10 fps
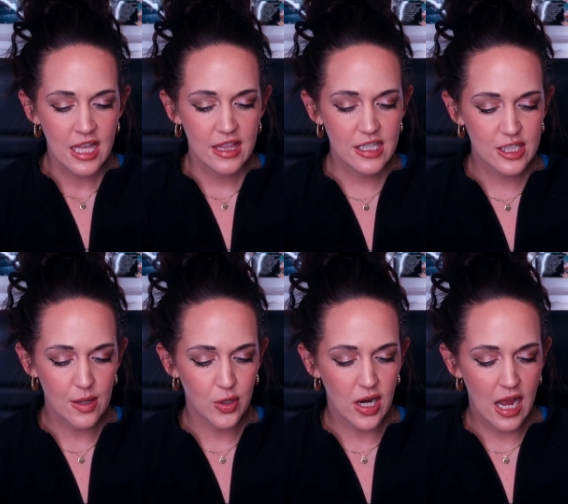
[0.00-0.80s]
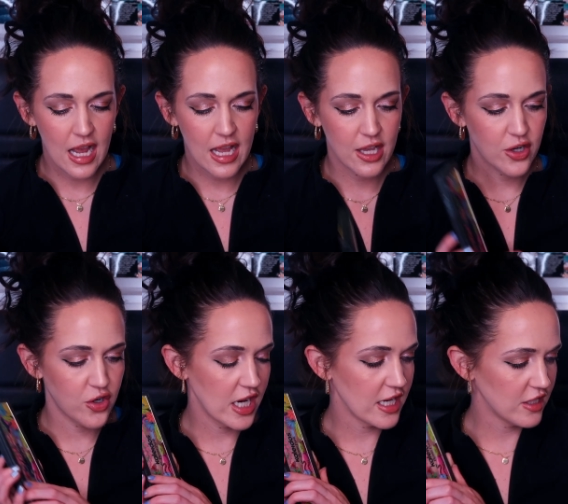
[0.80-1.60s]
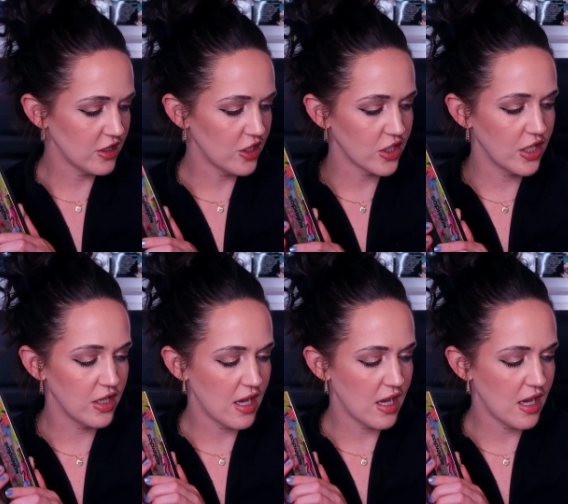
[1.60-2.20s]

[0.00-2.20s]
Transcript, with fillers: This summer, I created a look,